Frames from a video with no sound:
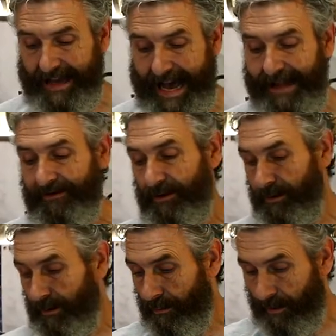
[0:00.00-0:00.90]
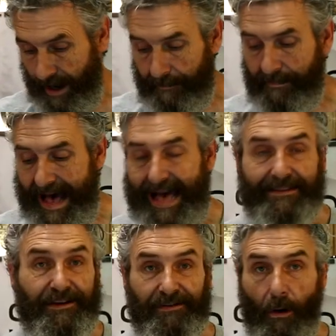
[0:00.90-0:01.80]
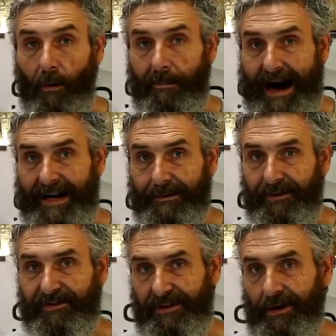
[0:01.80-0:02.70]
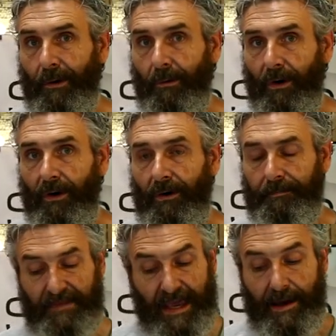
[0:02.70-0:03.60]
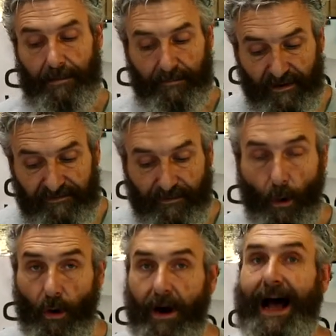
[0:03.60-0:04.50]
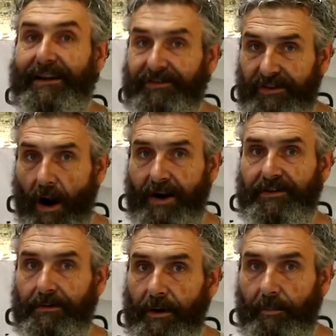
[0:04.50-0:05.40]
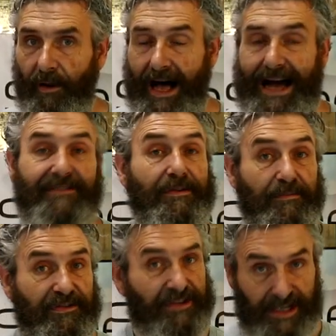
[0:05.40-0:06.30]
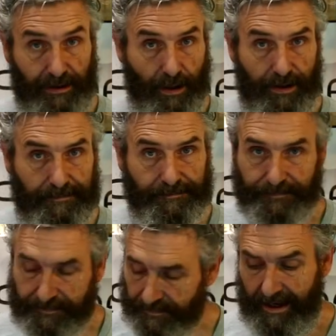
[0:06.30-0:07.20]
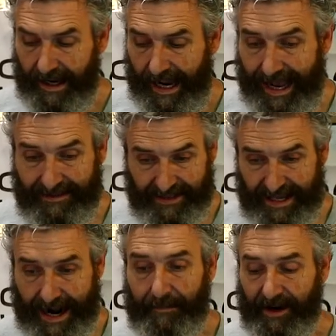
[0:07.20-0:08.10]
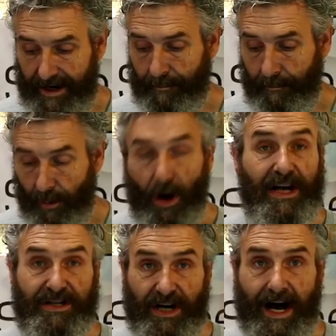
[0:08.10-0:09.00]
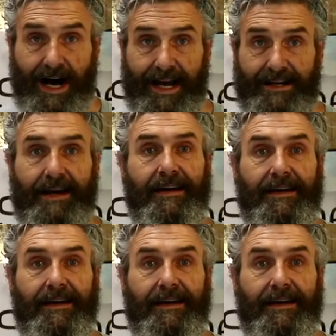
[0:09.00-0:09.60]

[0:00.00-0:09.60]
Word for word: got to rub back this whole body with steel wool before I start to apply some sealer. And then I'm going to brush on